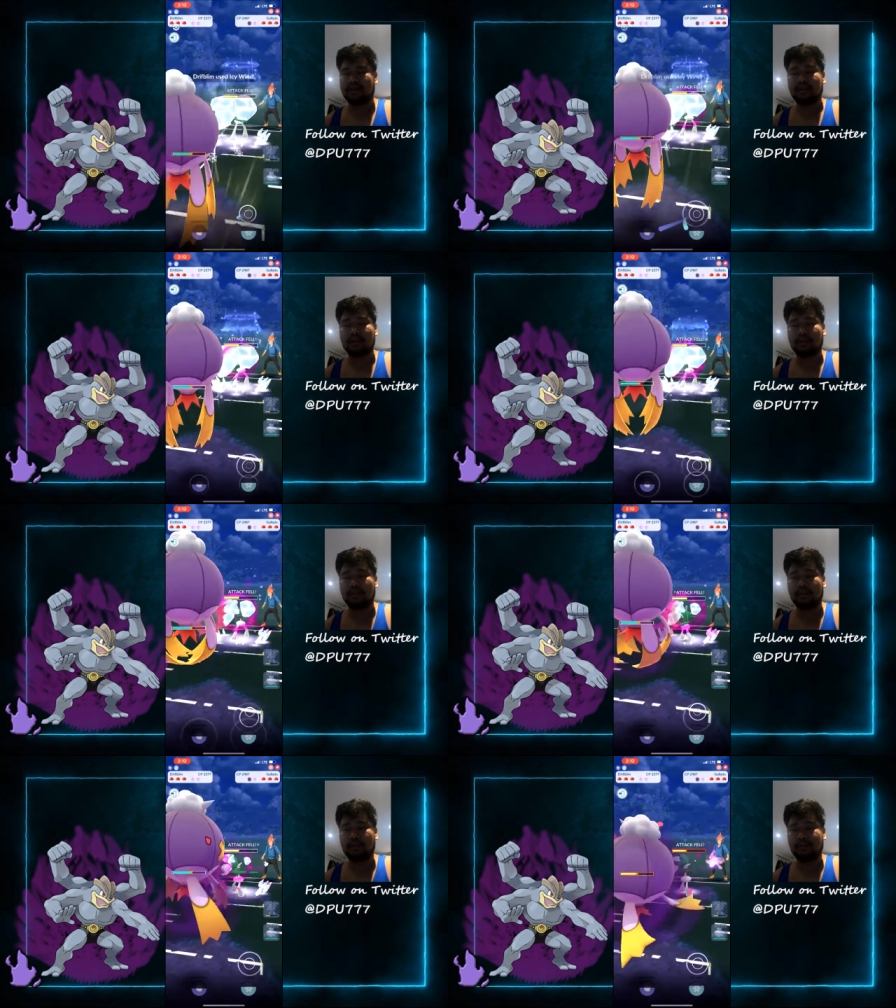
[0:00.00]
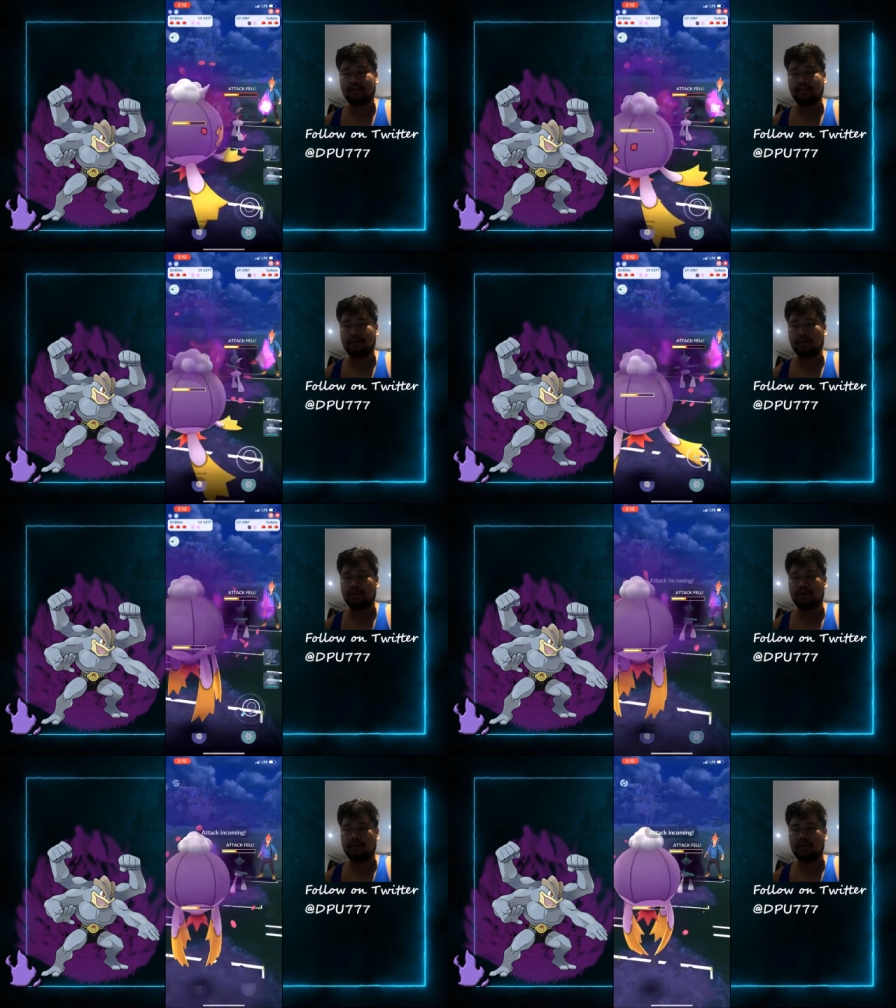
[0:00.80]
so
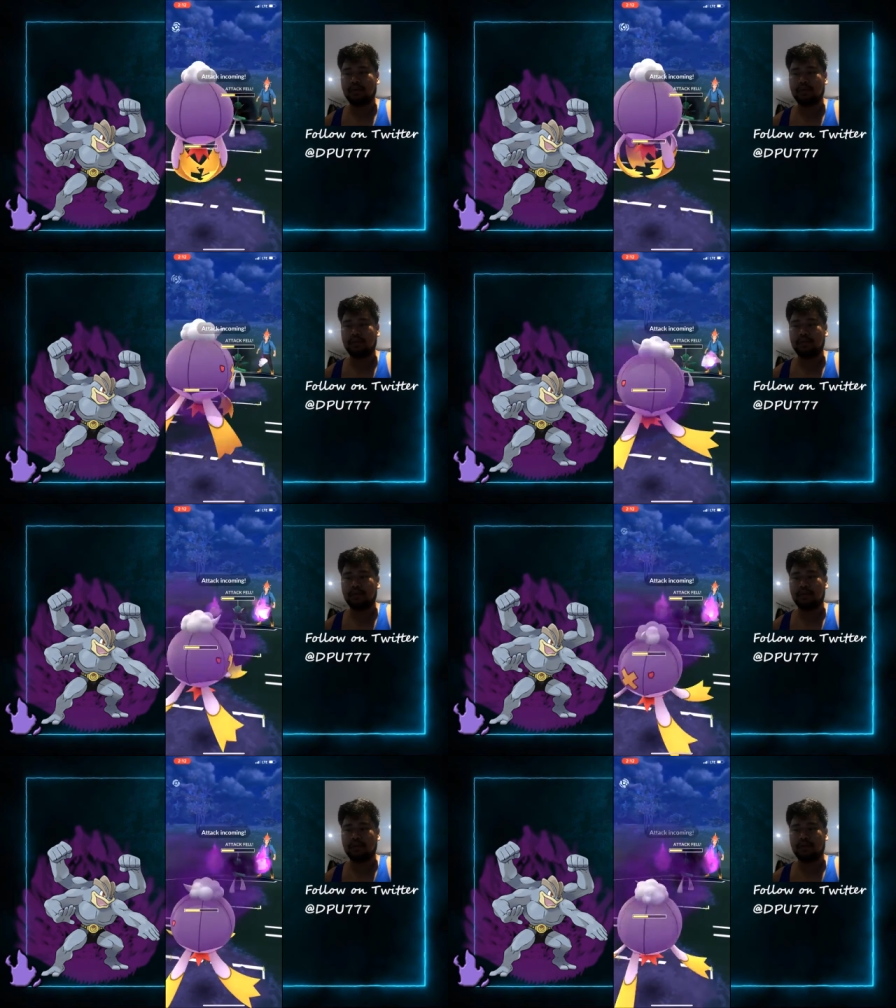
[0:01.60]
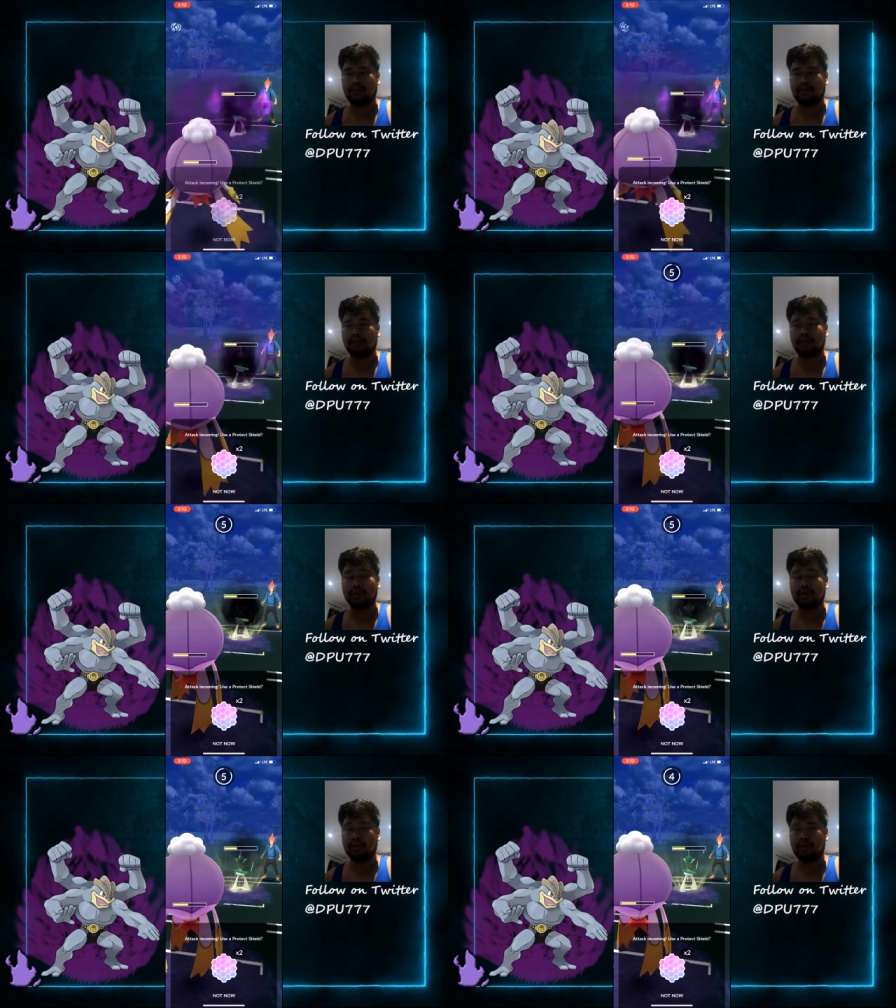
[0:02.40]
for the
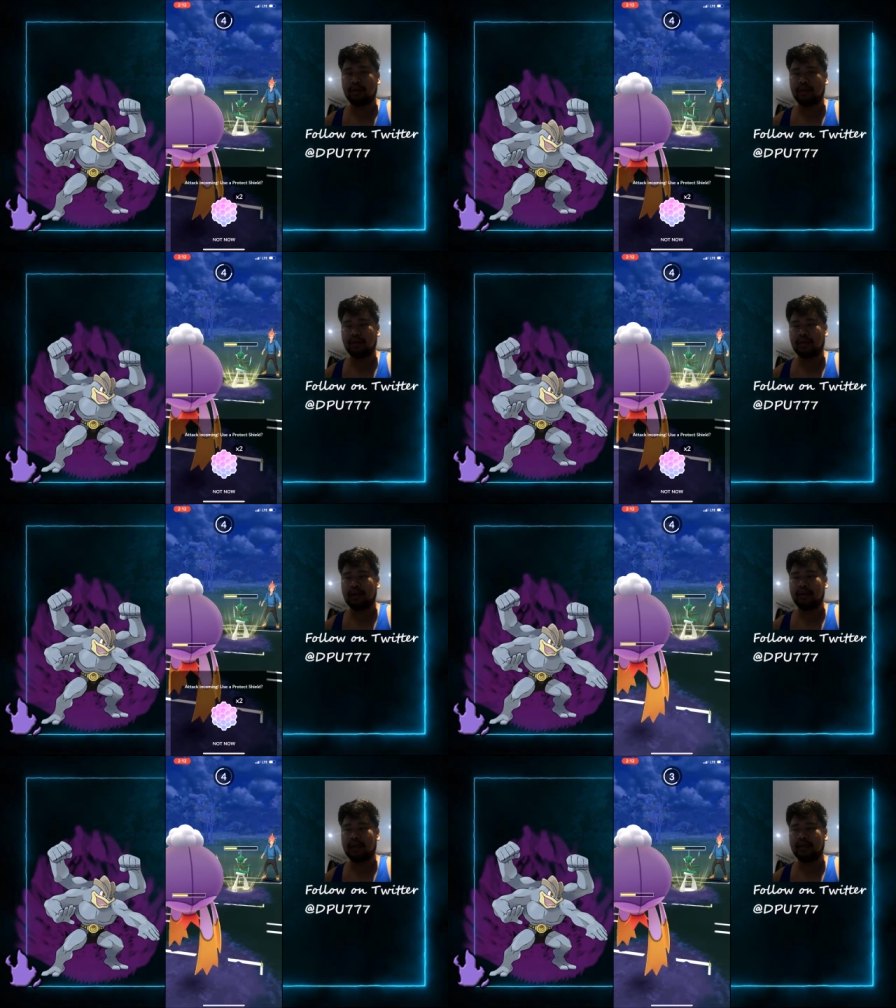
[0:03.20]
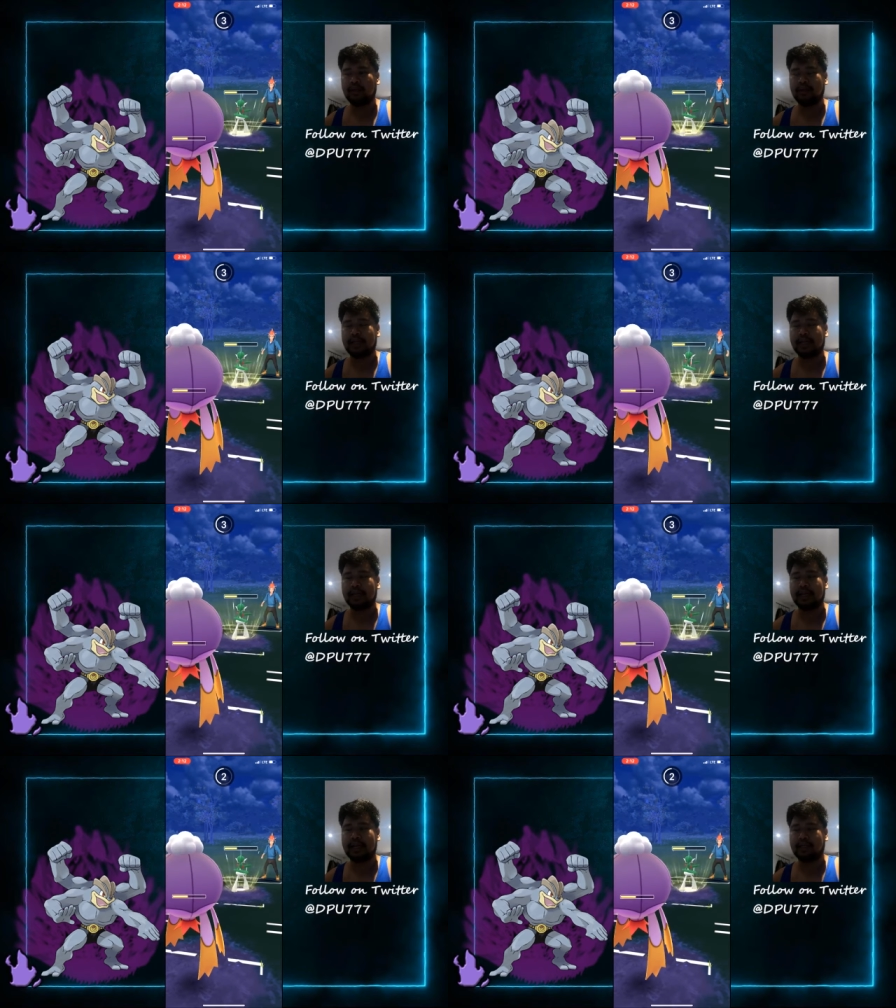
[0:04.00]
future, I know that I
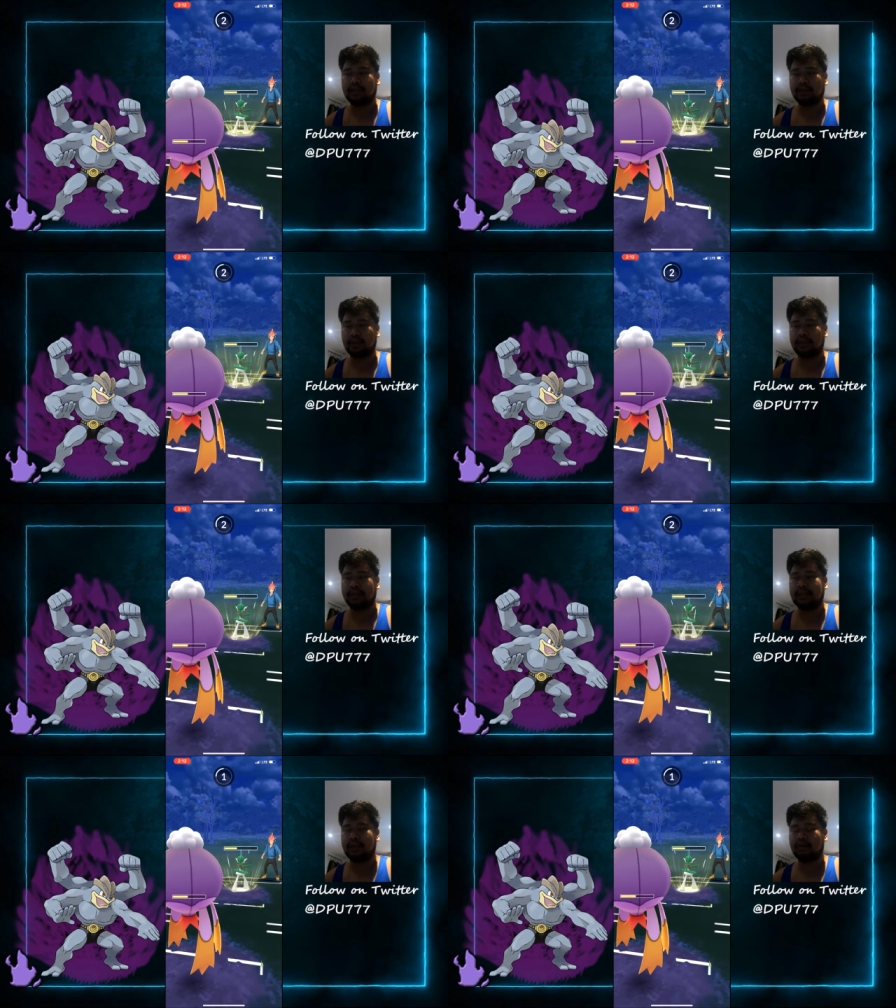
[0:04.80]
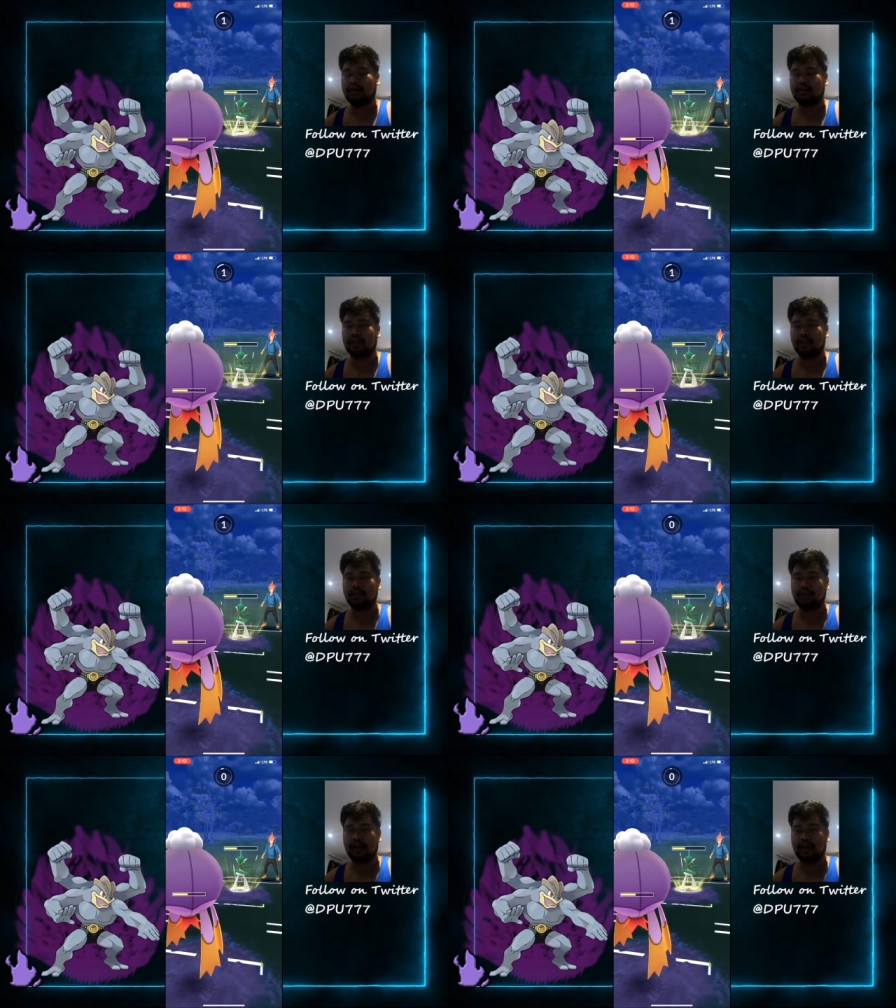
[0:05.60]
can hex it all the way down because they're gonna
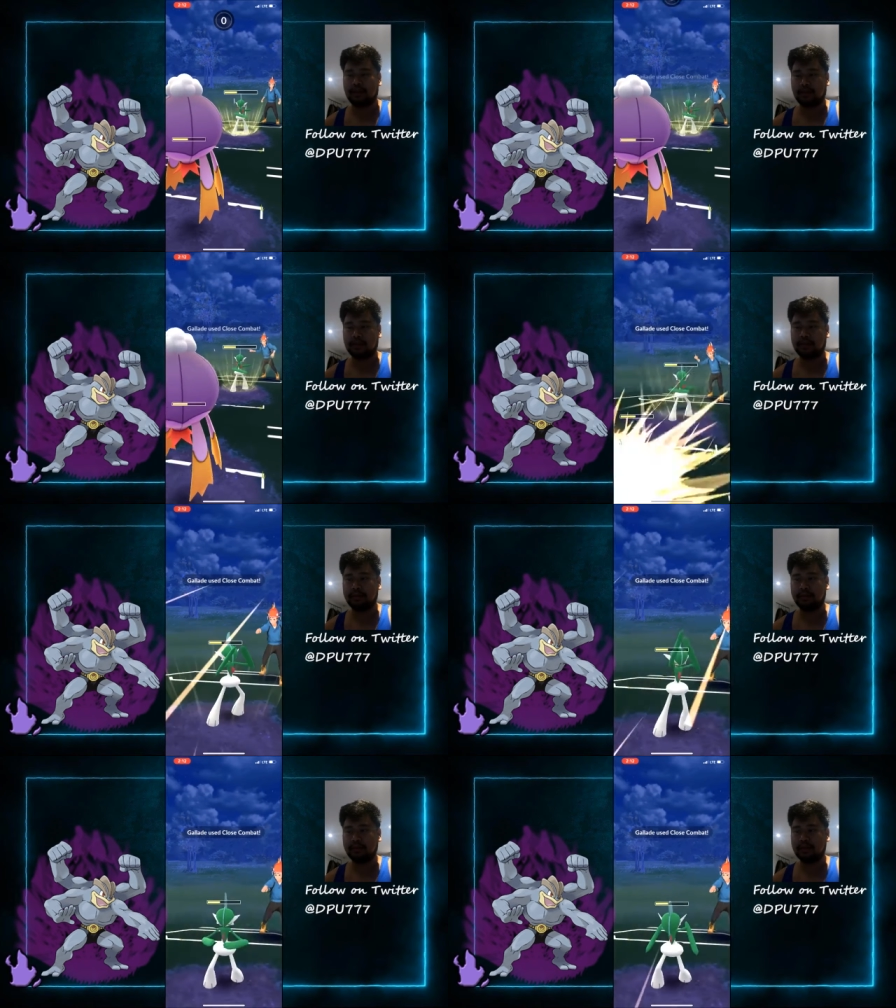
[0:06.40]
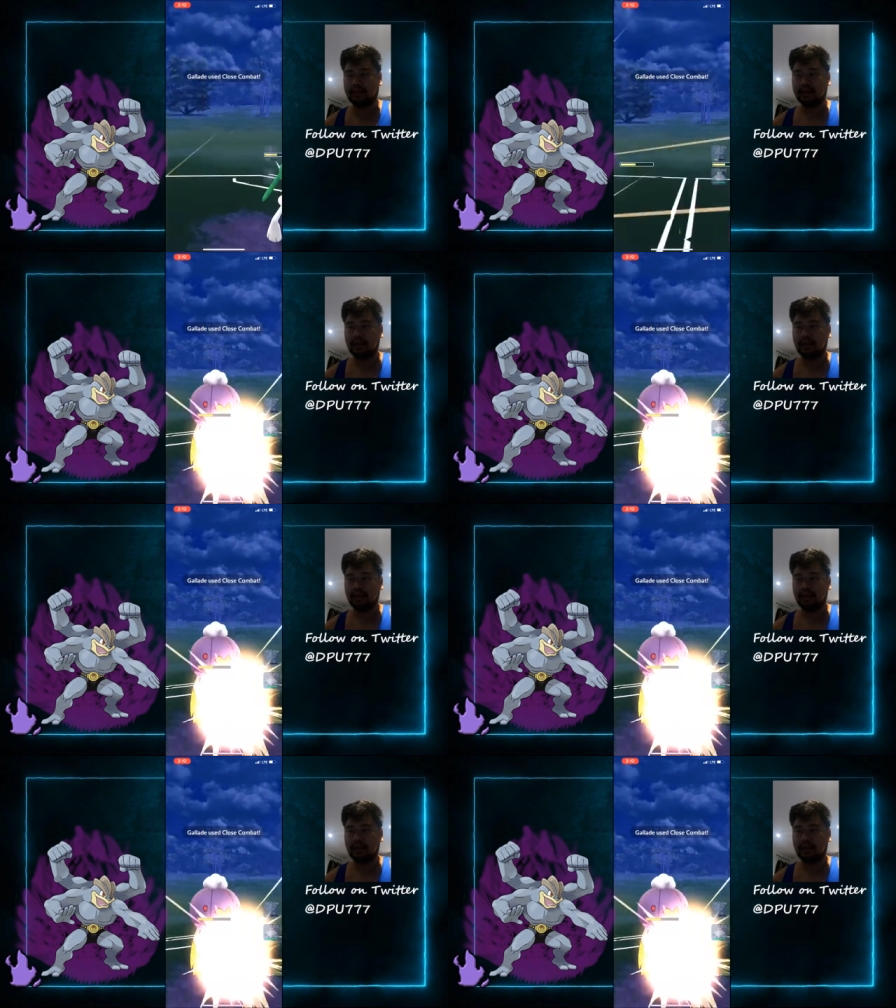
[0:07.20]
try and throw anyways.